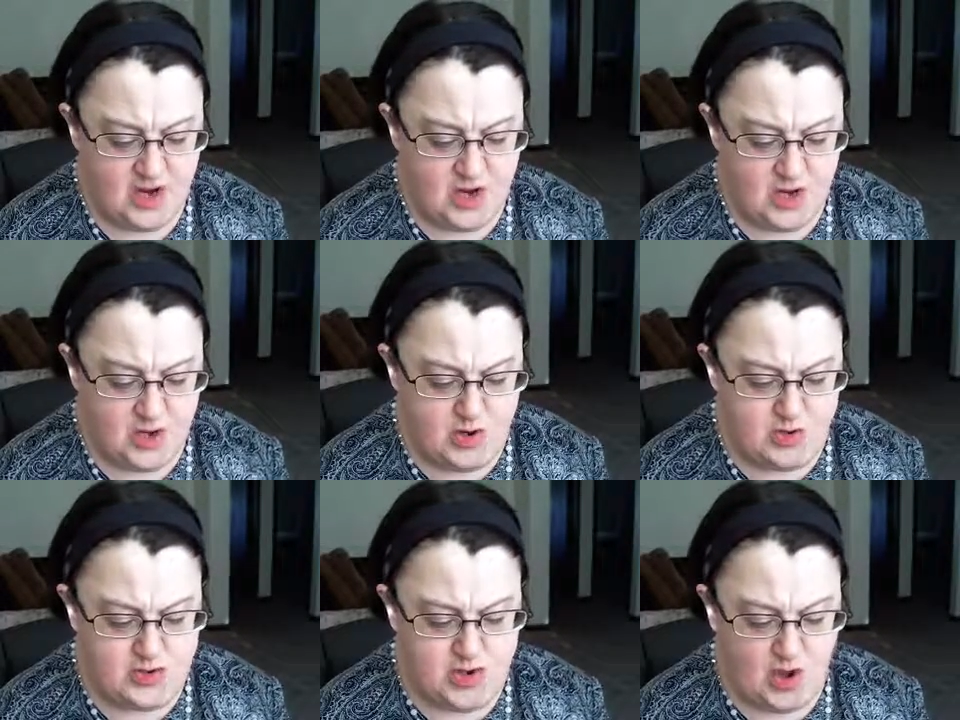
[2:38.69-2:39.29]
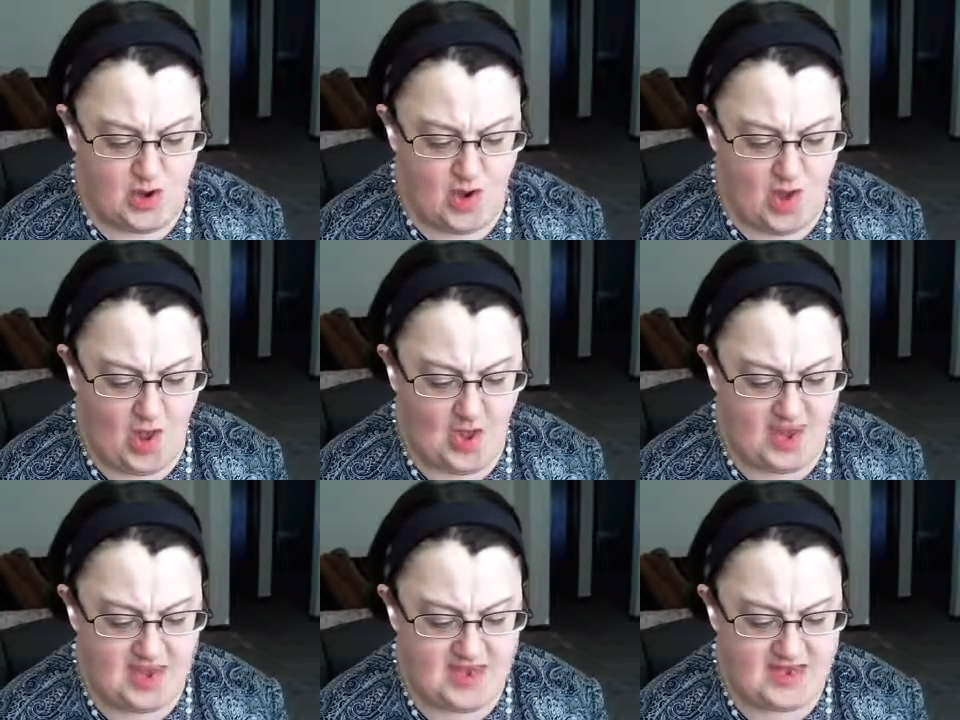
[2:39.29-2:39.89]
You shall
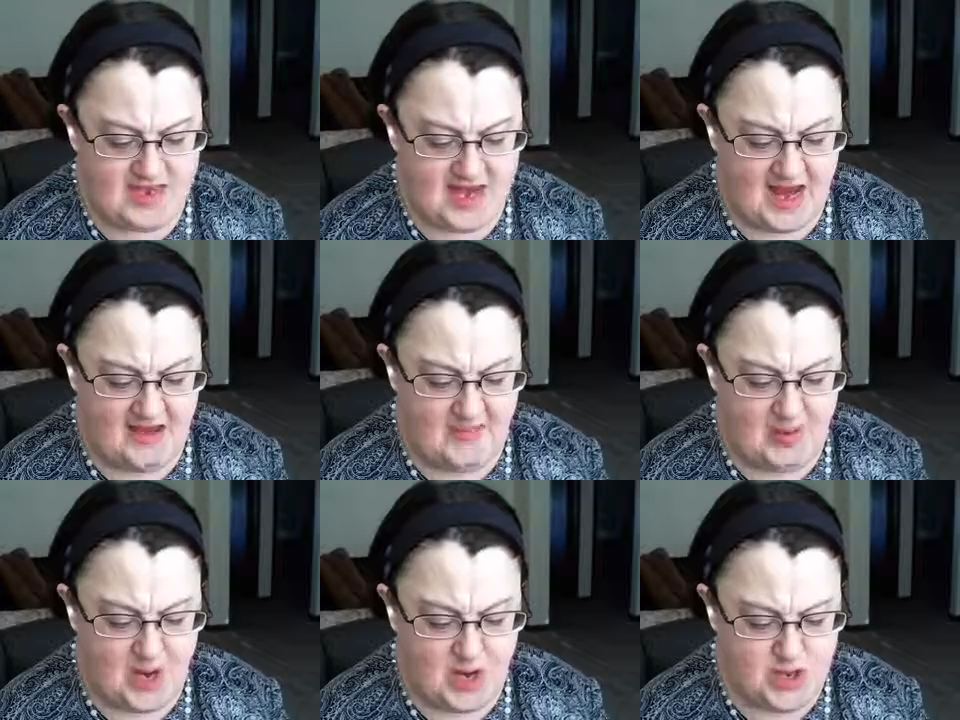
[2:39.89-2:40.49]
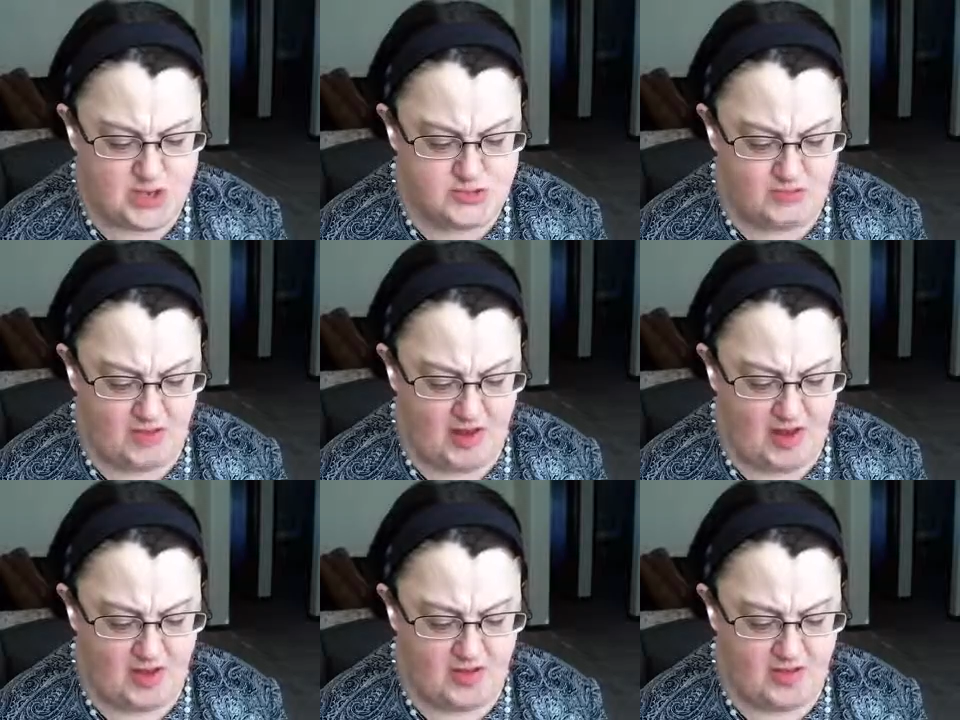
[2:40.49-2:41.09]
call his name
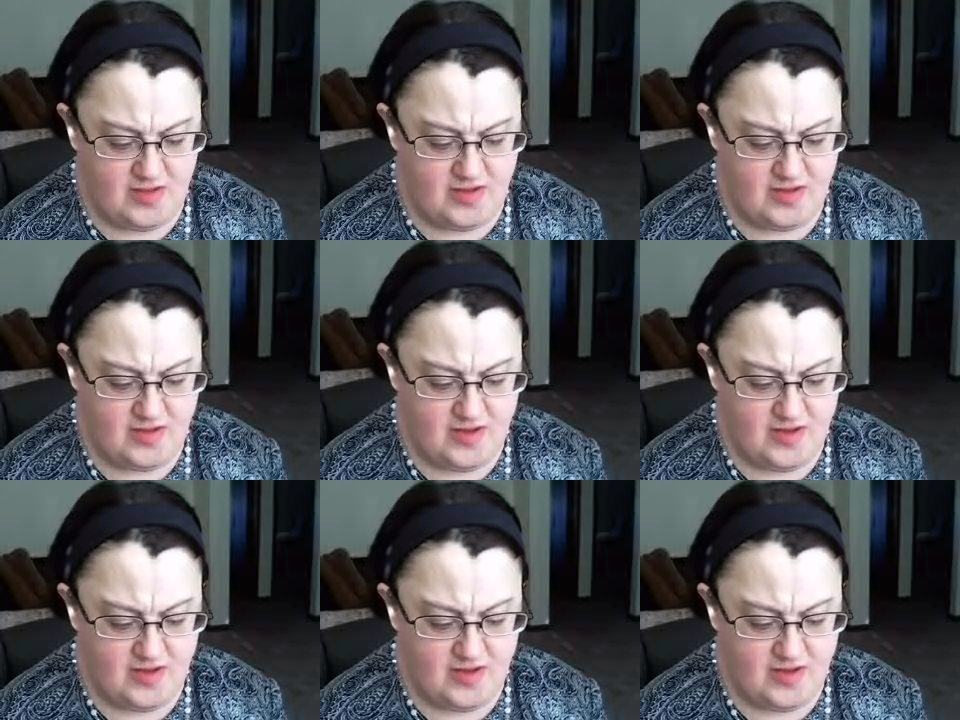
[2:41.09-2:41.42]
Ishmael,